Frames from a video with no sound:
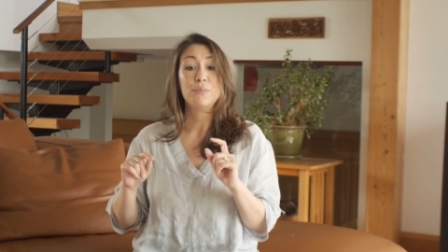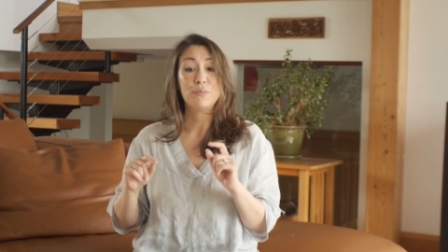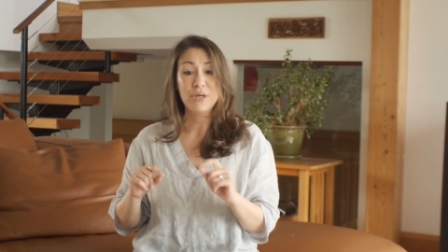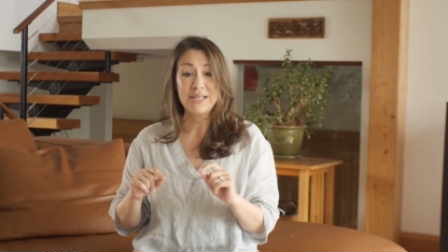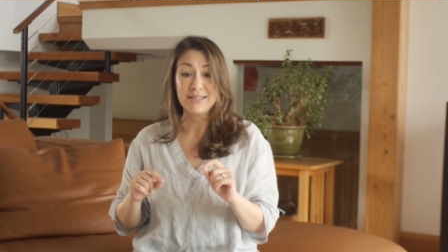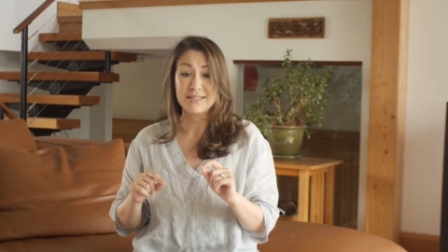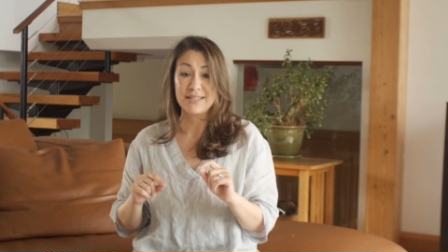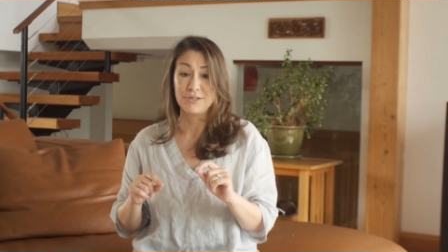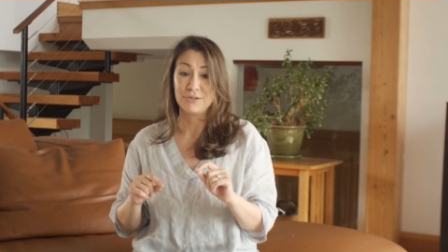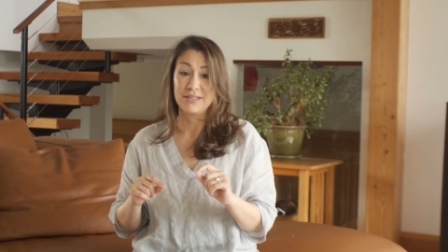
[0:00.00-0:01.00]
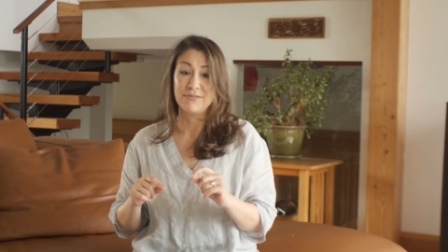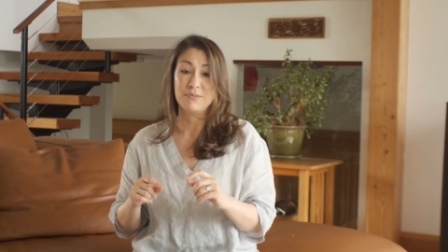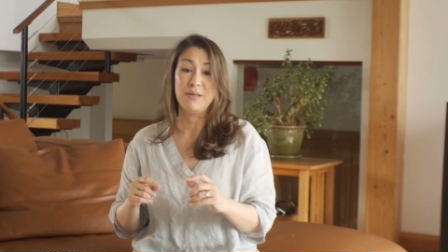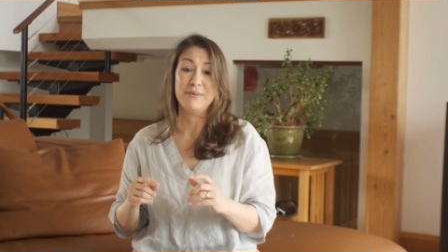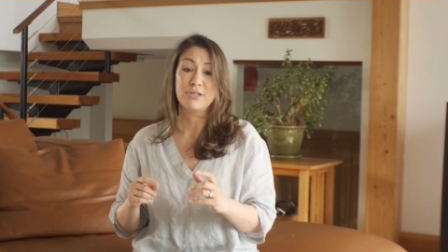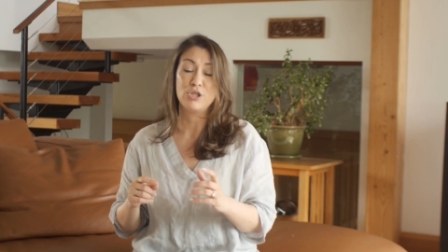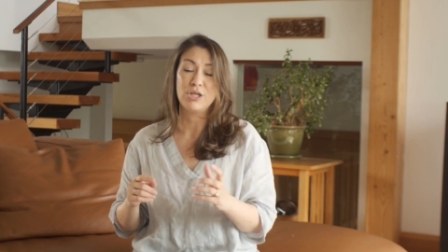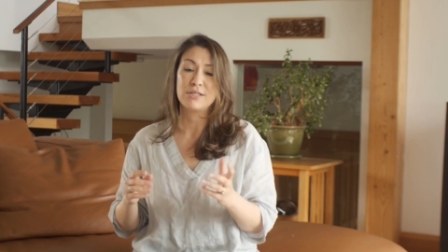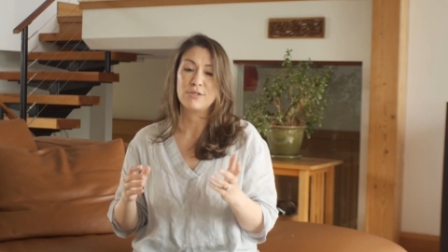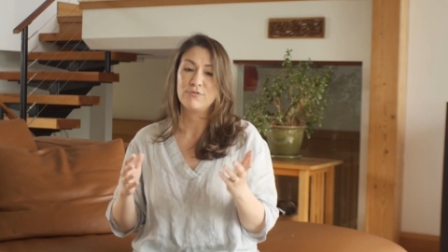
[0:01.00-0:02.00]
Breaking the cycle gives babies a
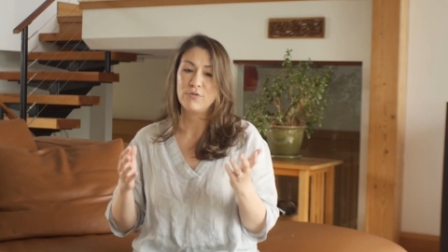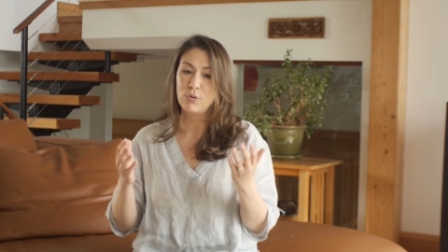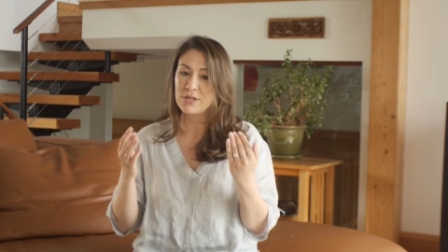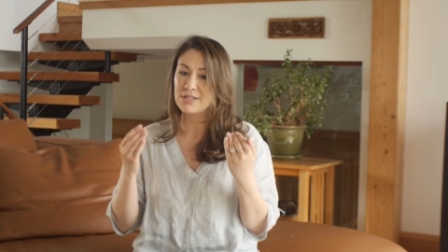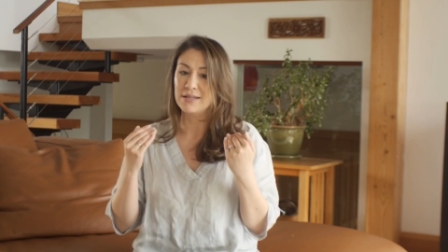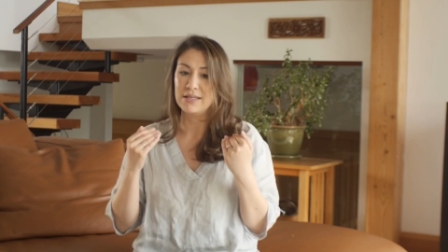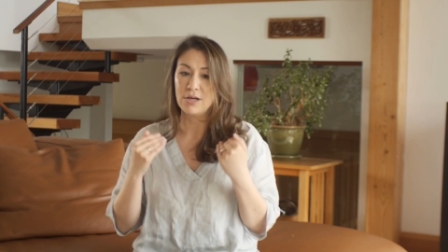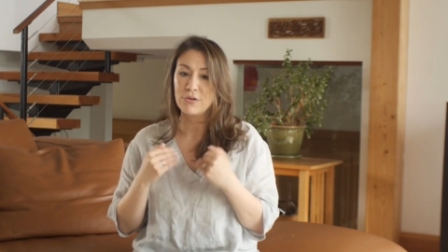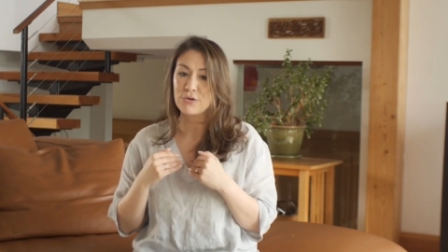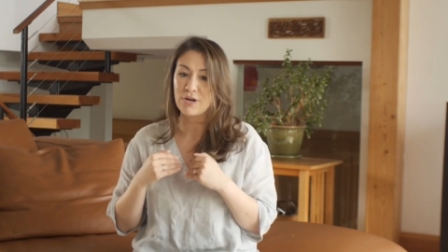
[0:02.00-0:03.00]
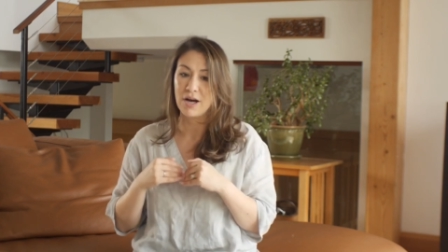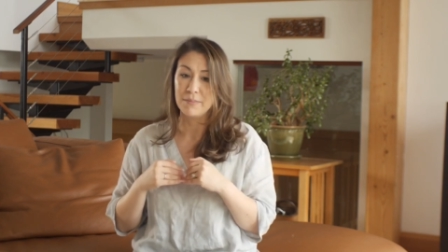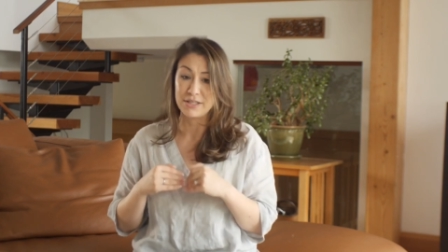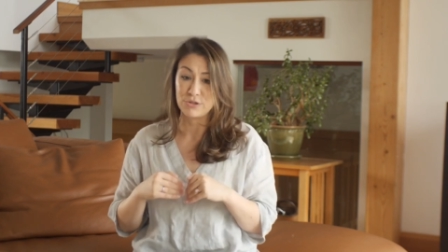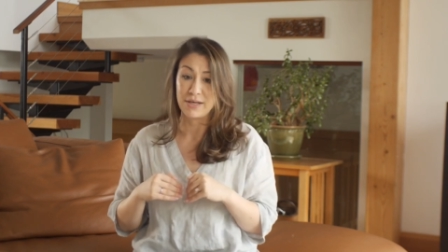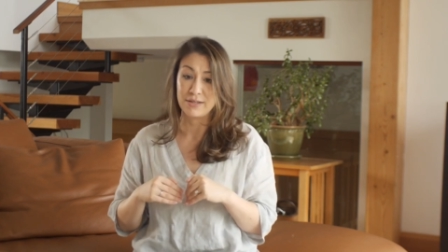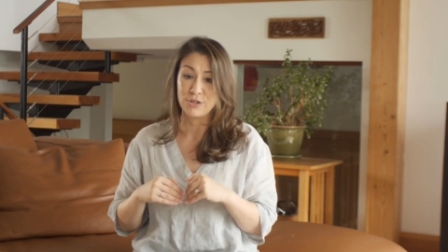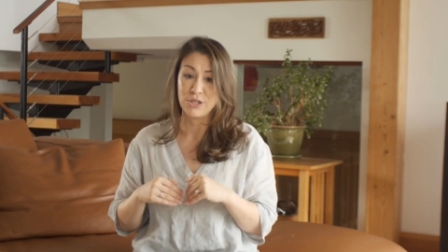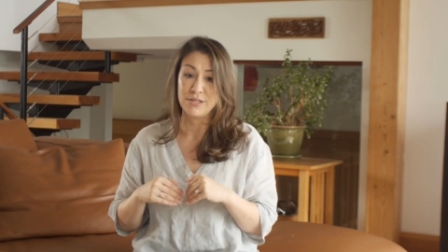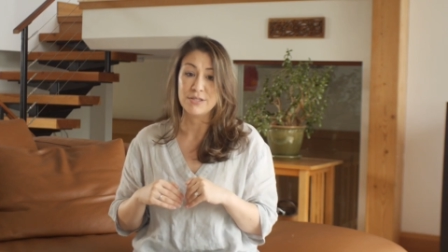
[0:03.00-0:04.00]
chance to focus on the other calming
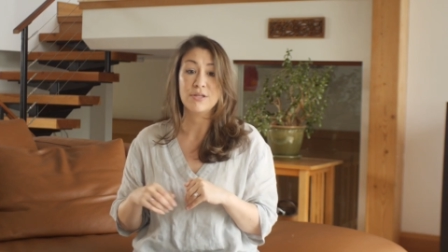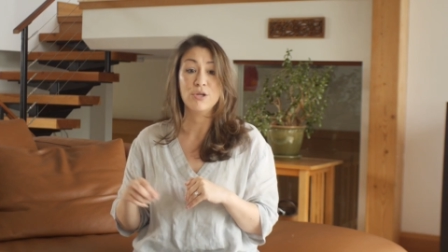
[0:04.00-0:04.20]
strategies